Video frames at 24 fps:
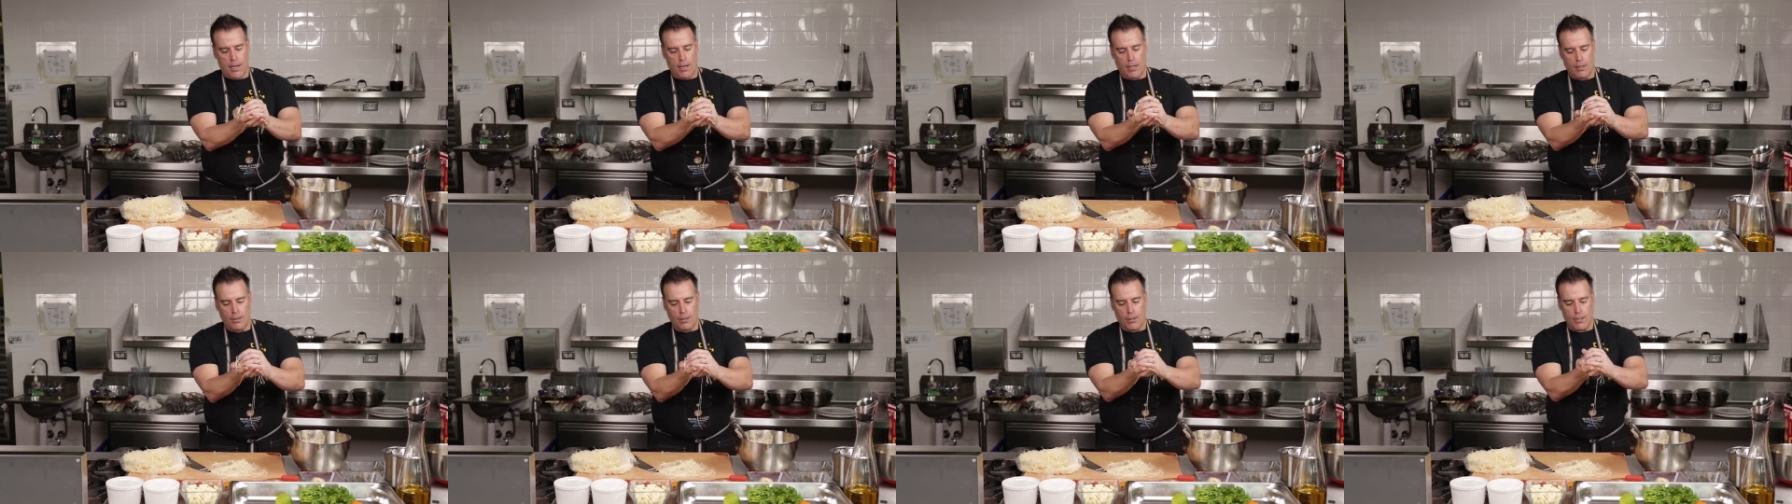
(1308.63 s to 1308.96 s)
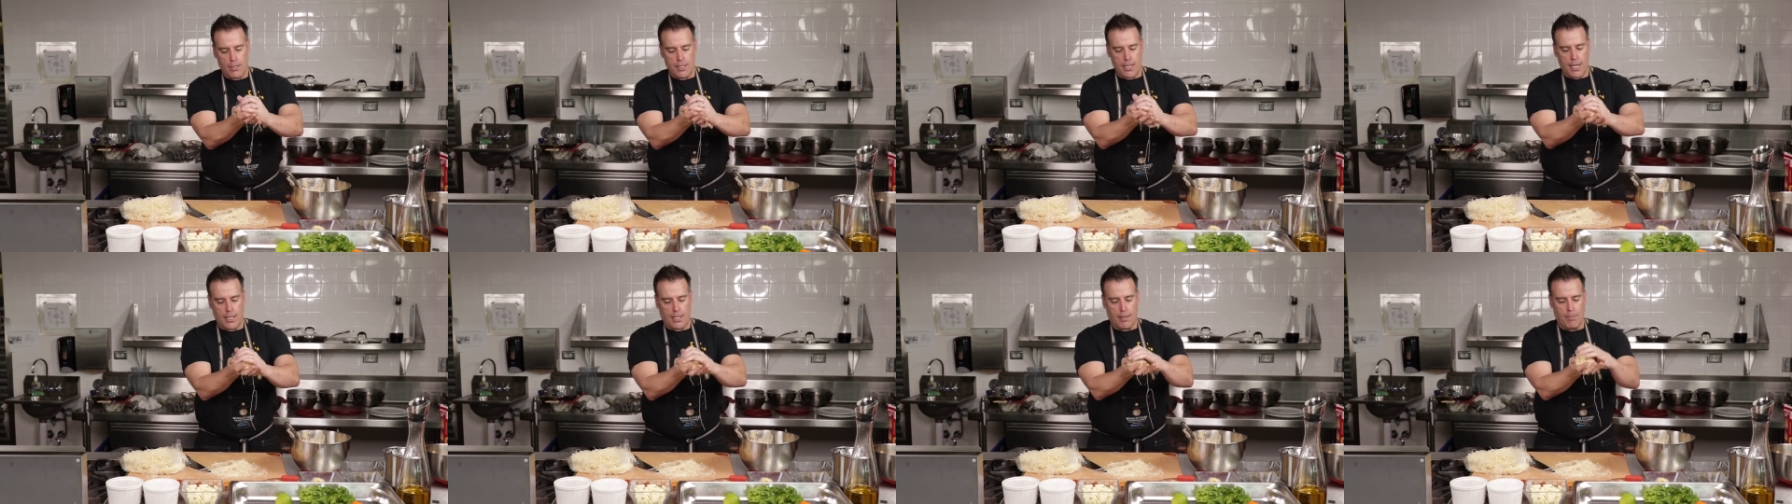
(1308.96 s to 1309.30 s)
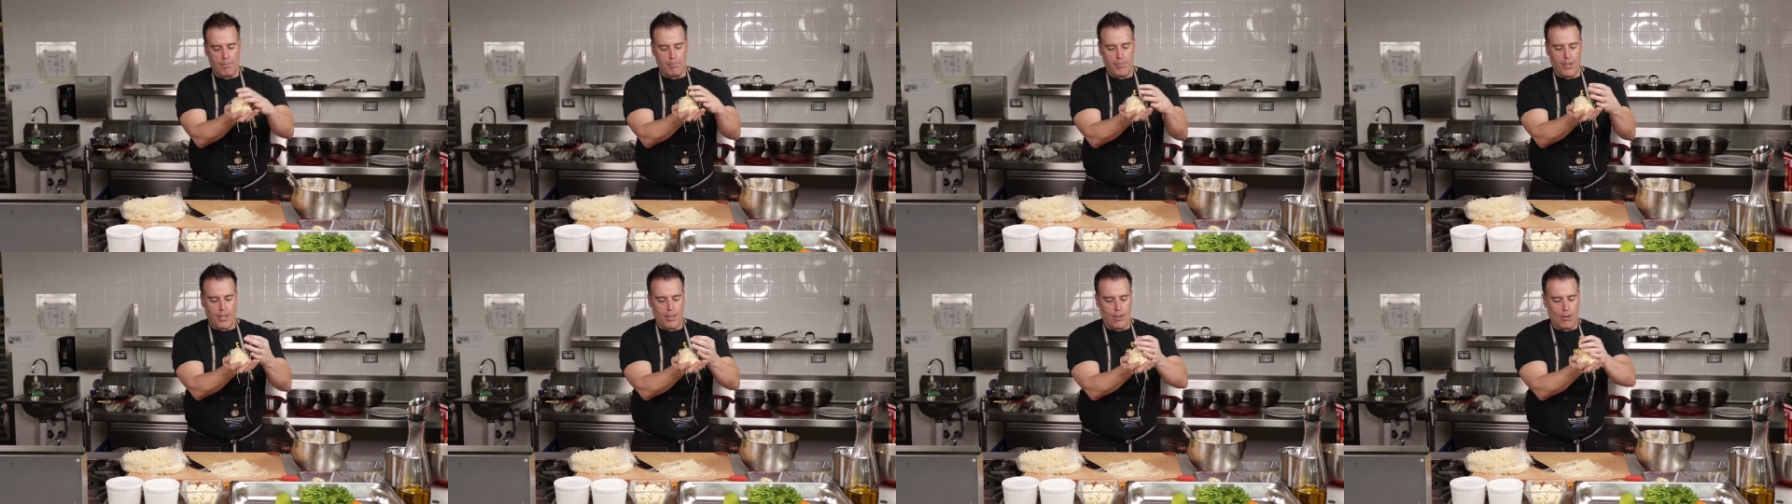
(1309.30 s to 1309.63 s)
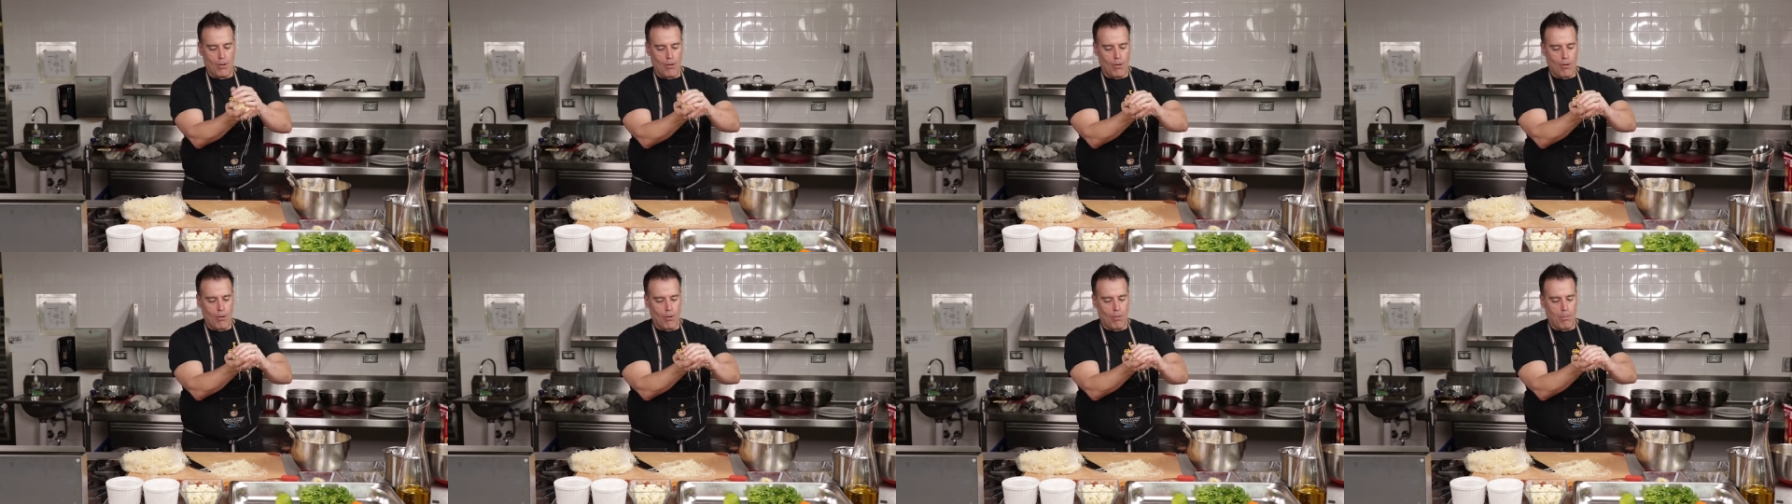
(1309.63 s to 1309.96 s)
it looks like a big
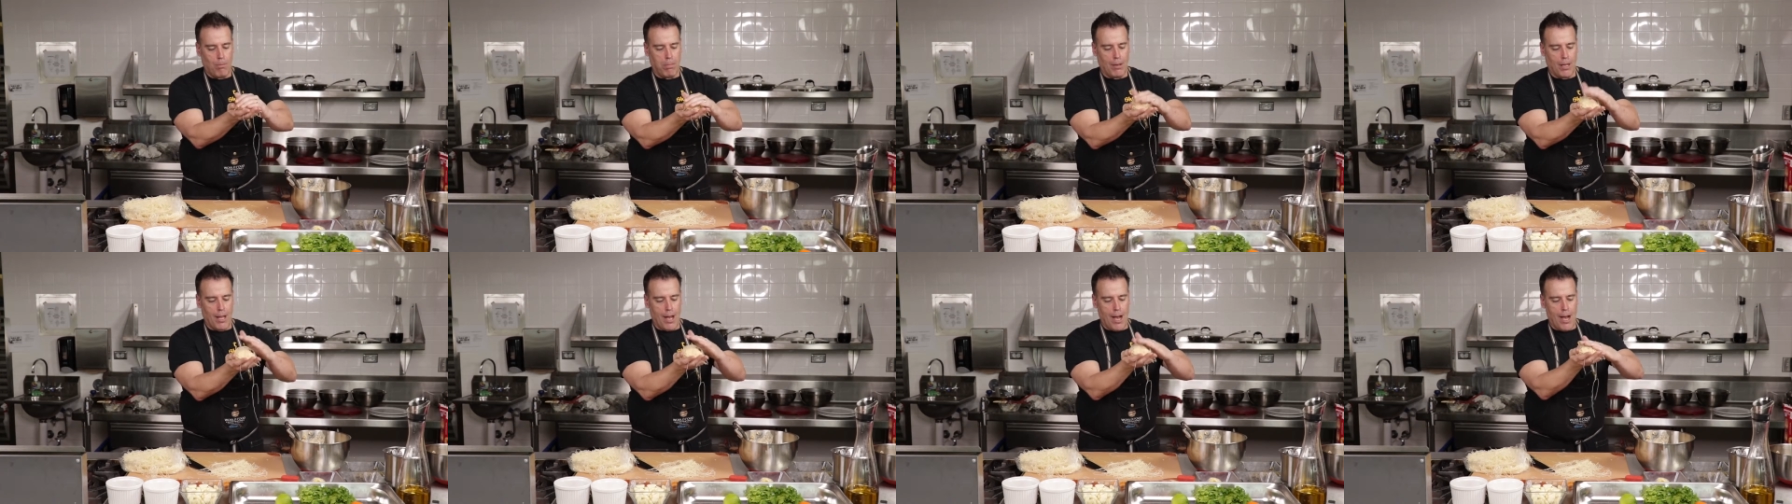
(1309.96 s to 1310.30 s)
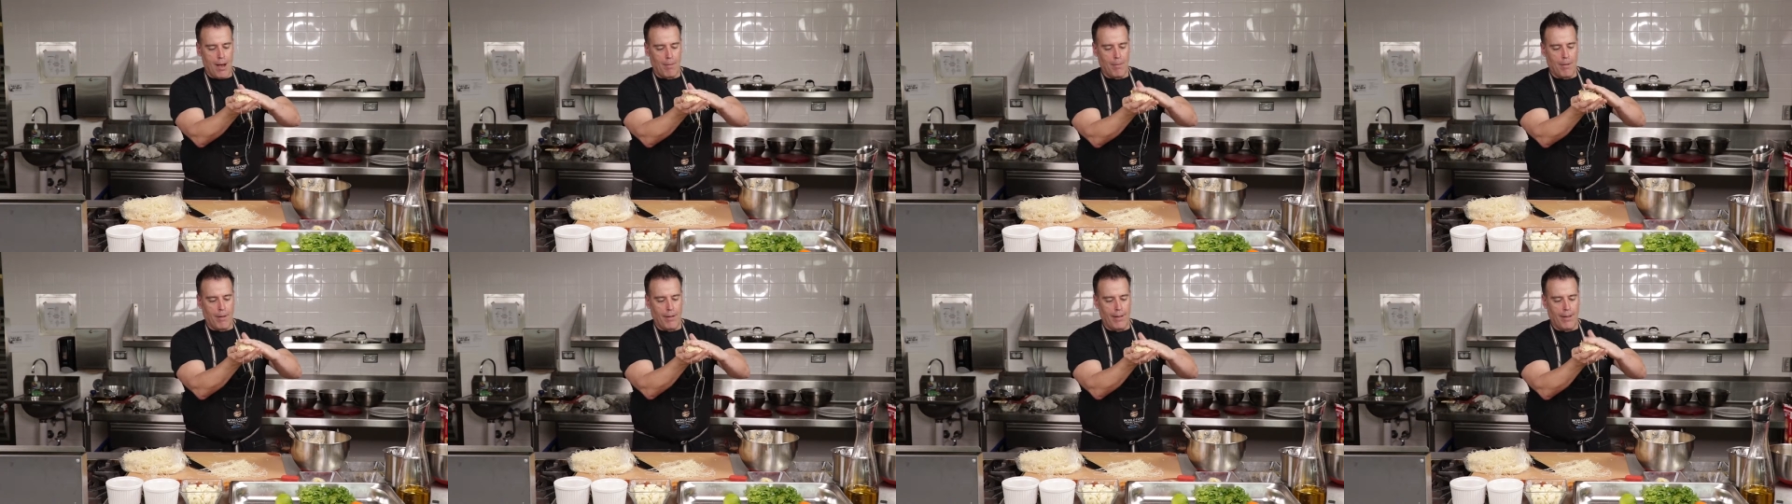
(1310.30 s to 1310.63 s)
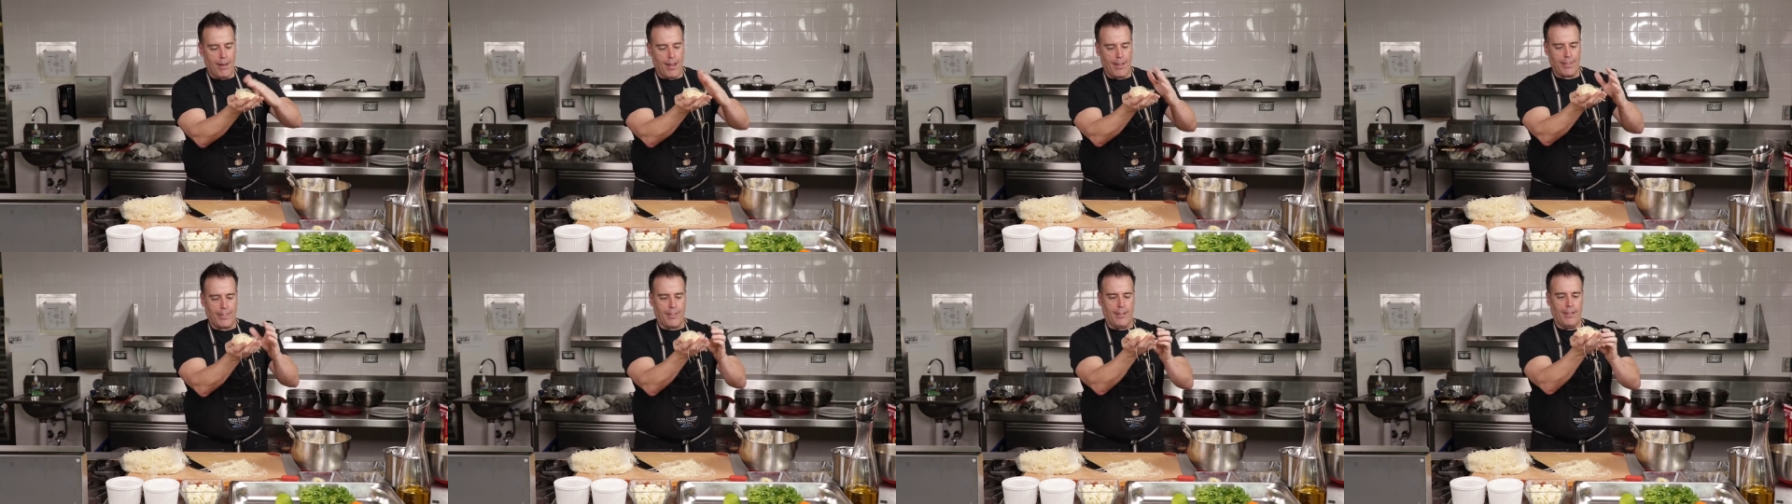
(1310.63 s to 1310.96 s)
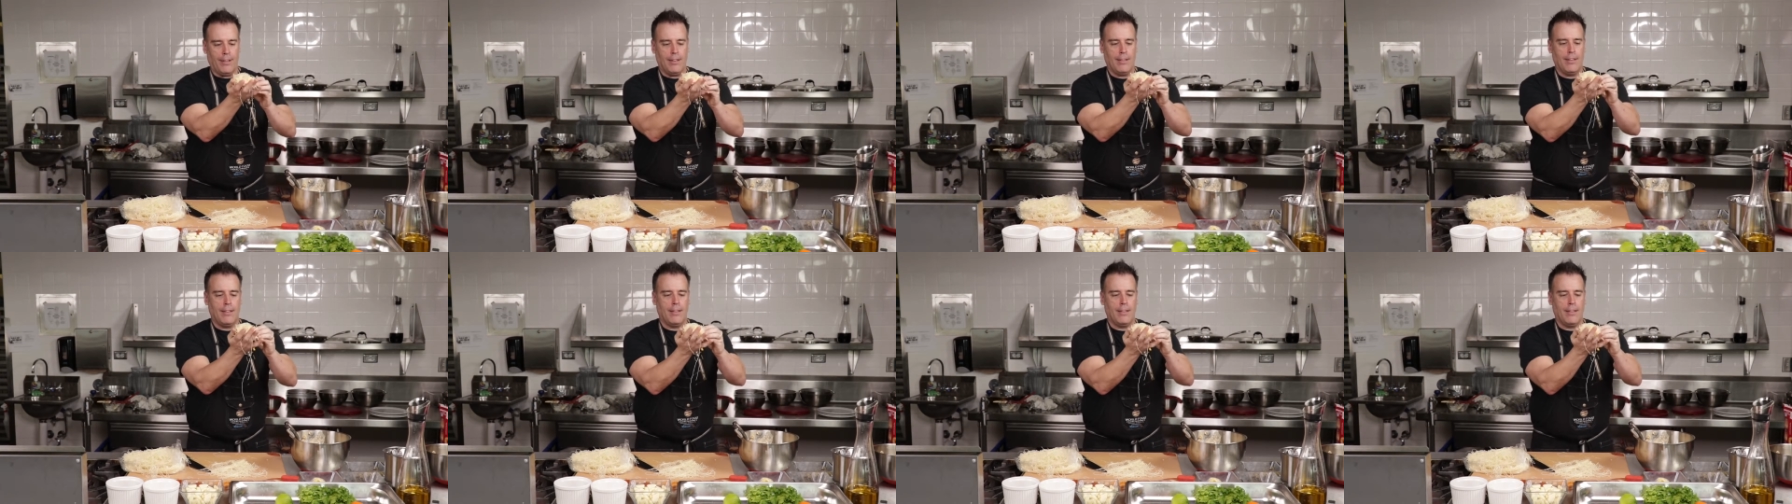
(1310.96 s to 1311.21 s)
old blob of nothing.